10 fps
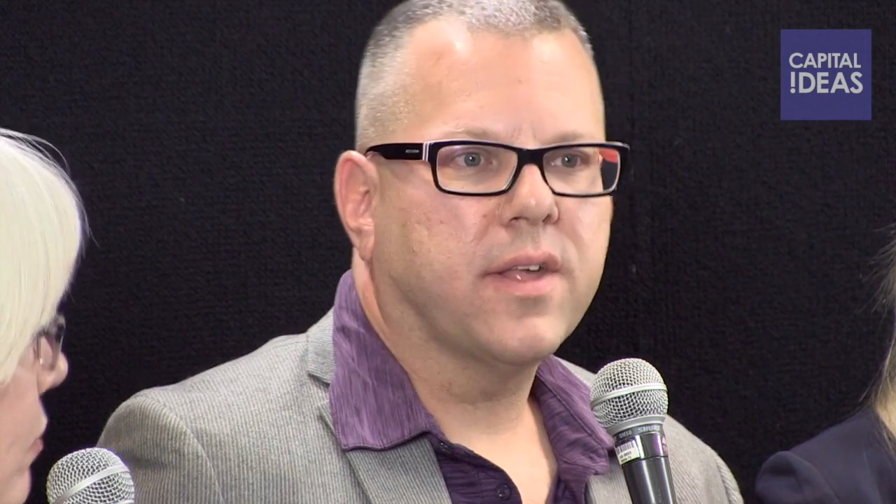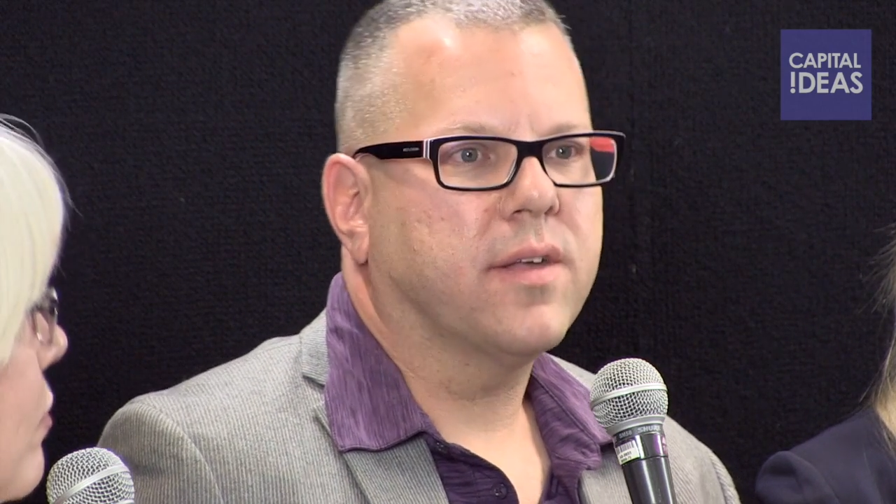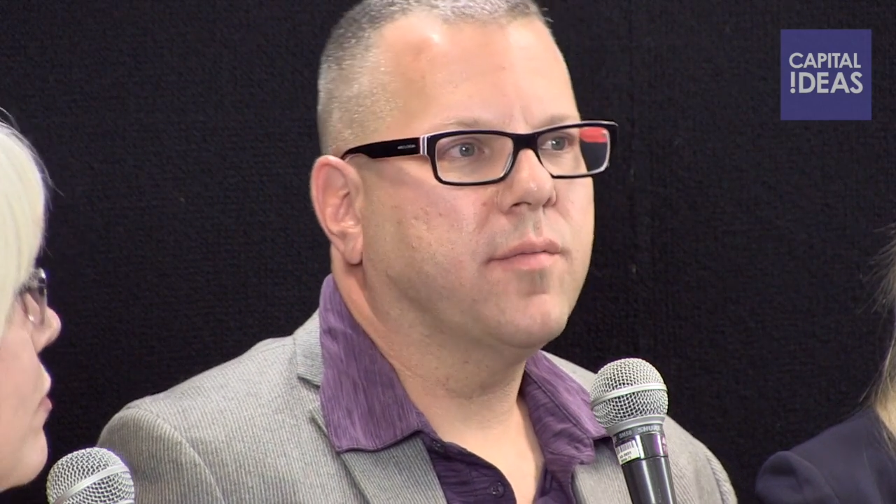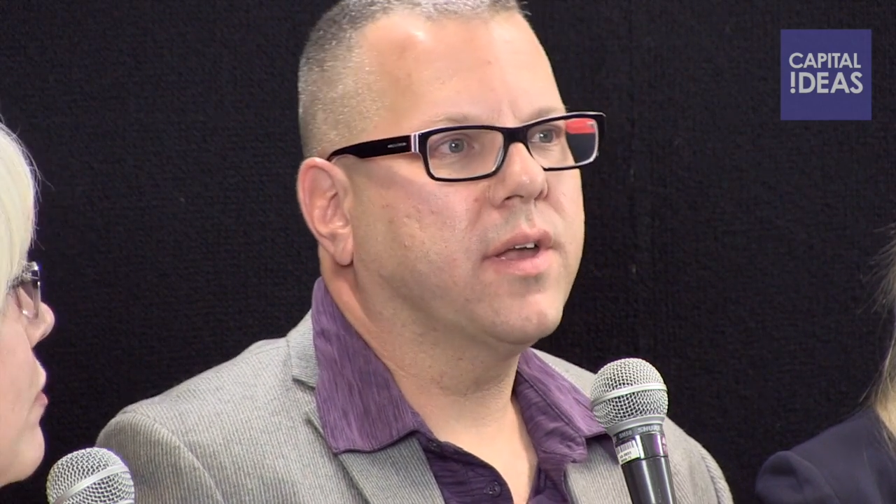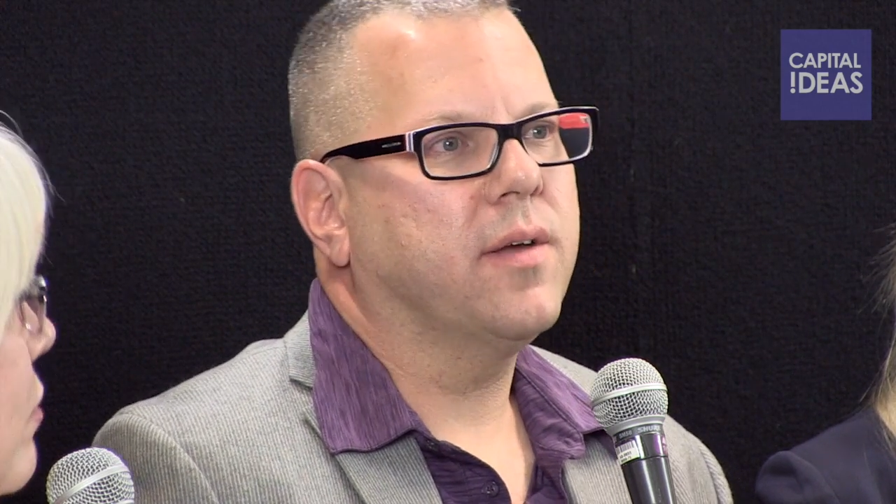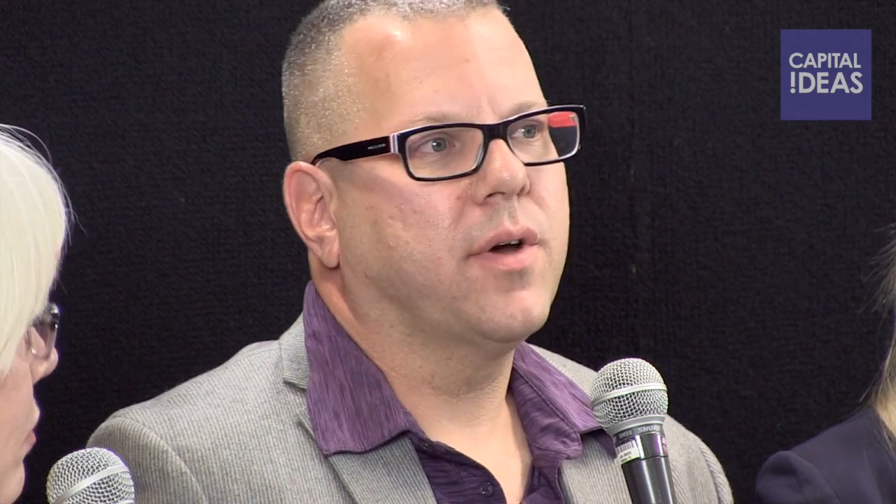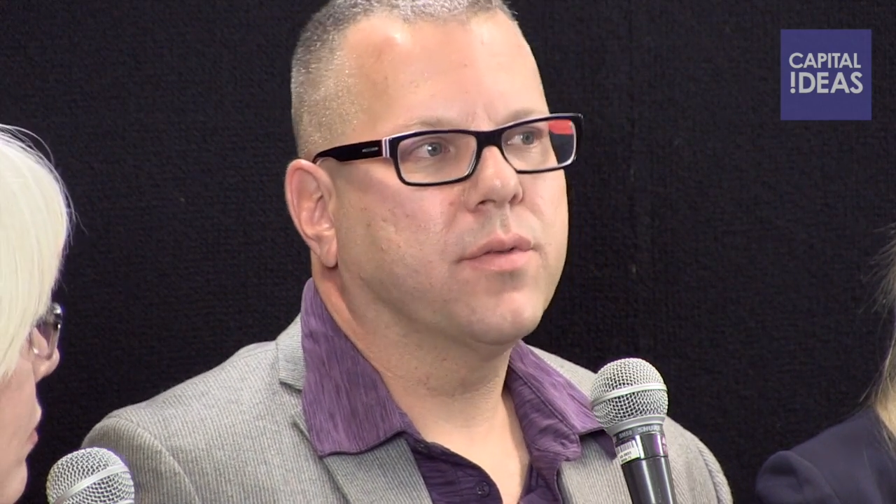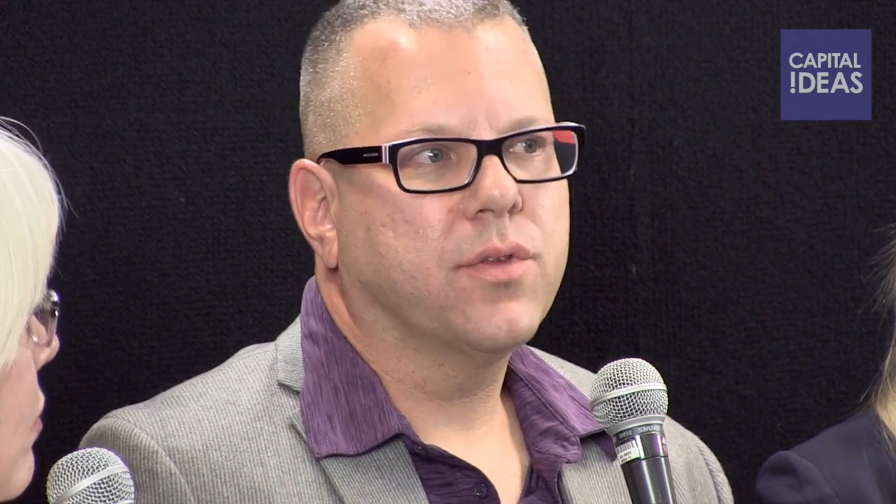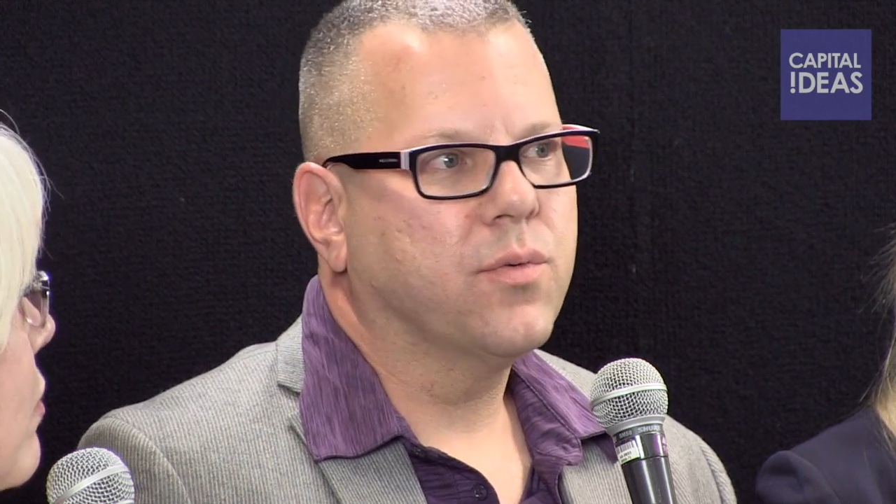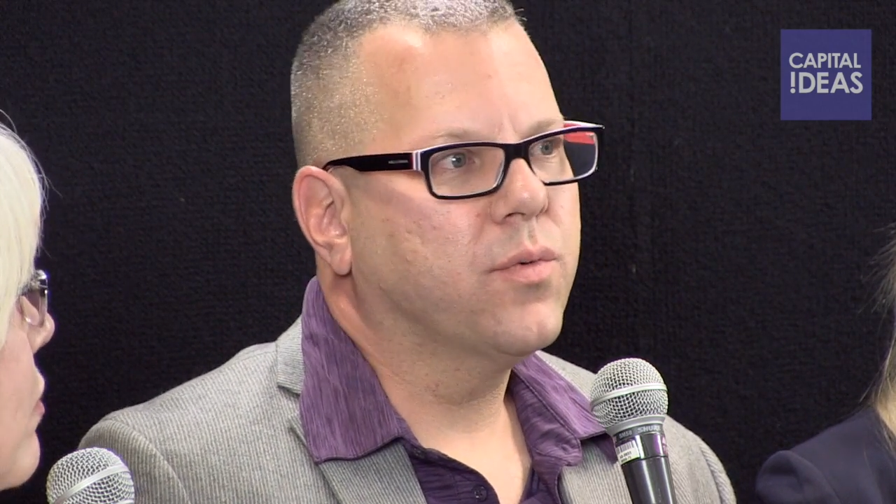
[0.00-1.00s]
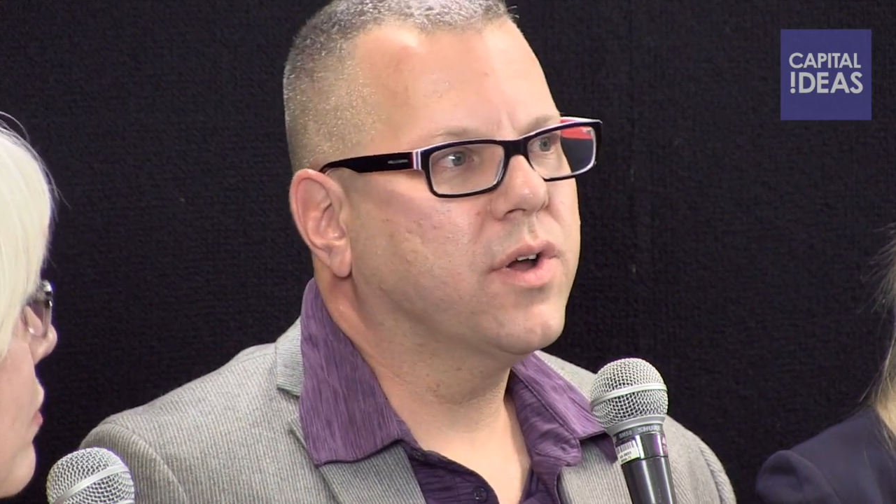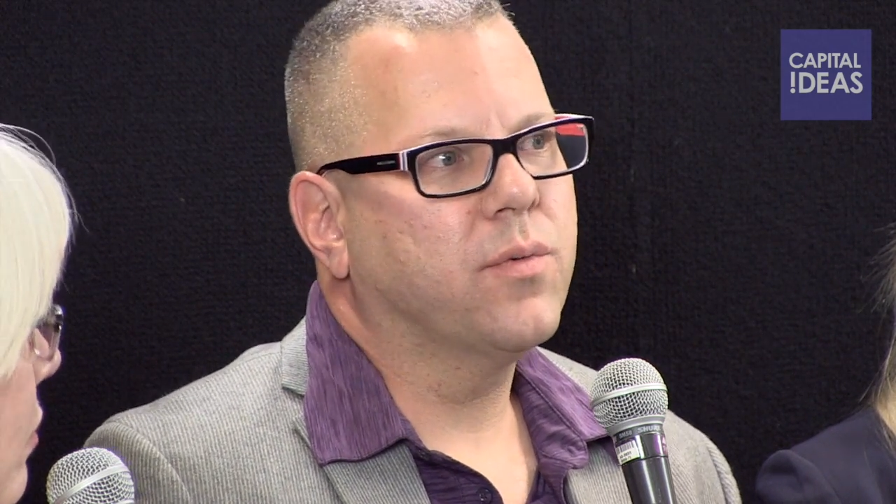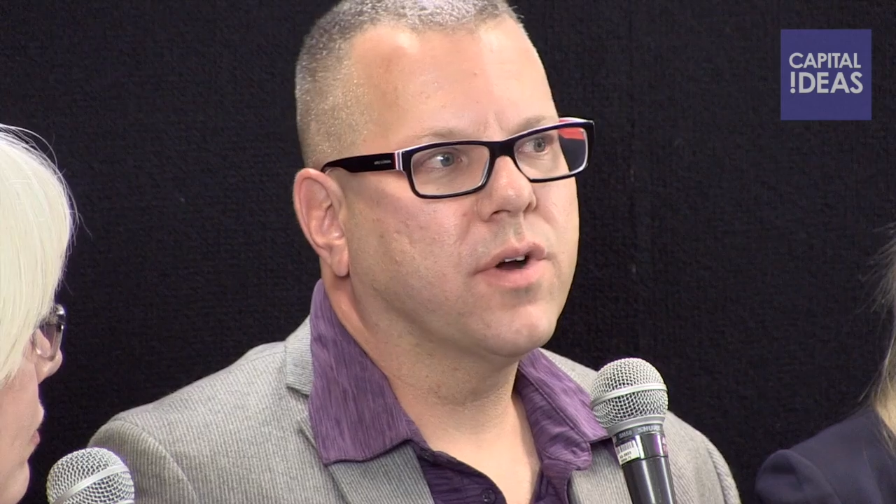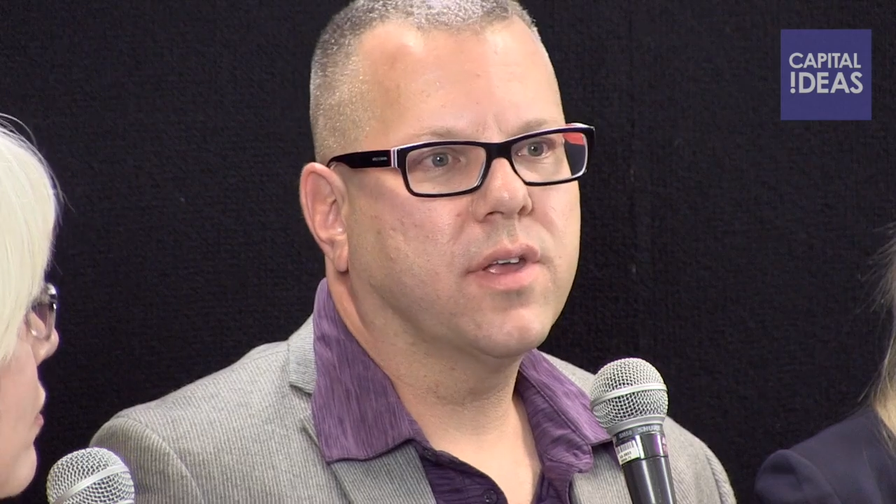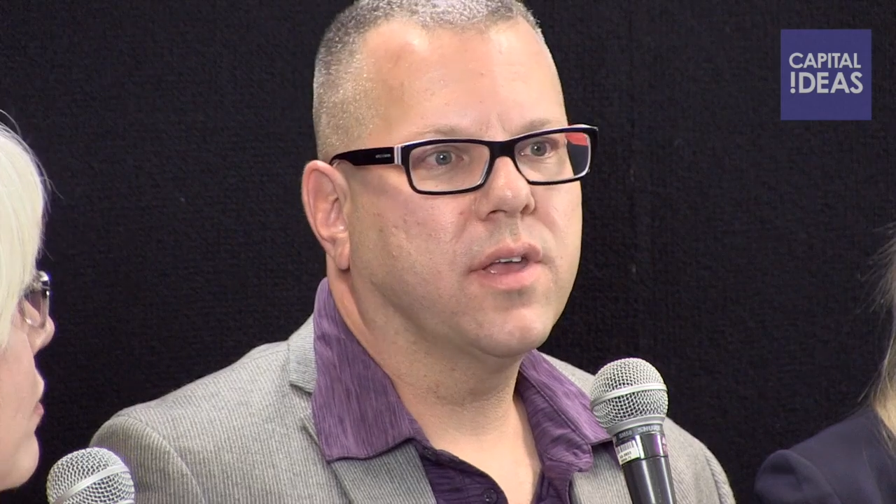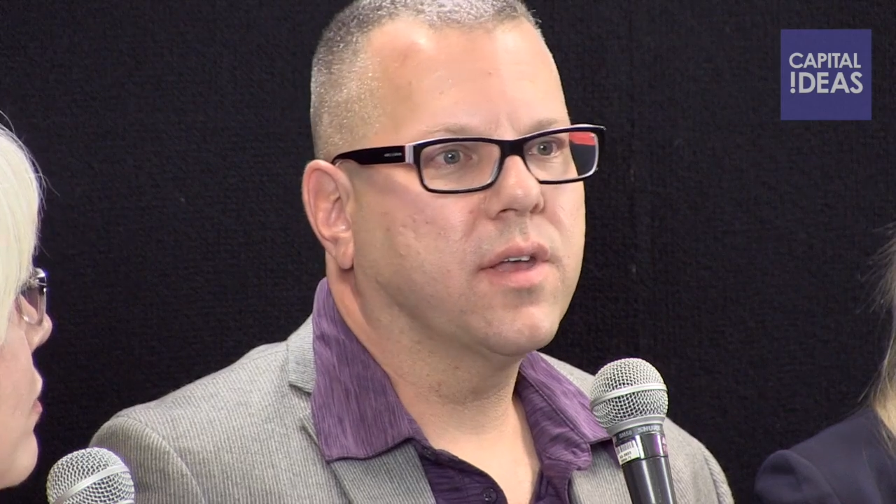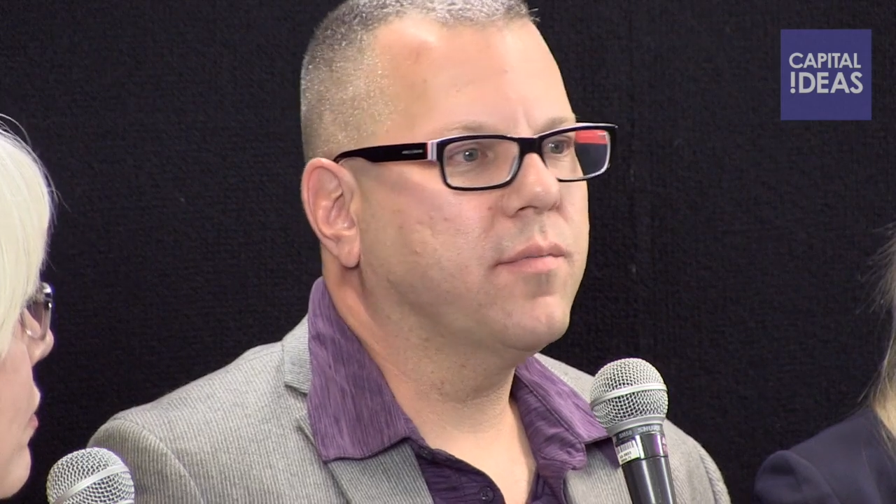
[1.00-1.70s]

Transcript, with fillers: Like, it might come out through woodworking.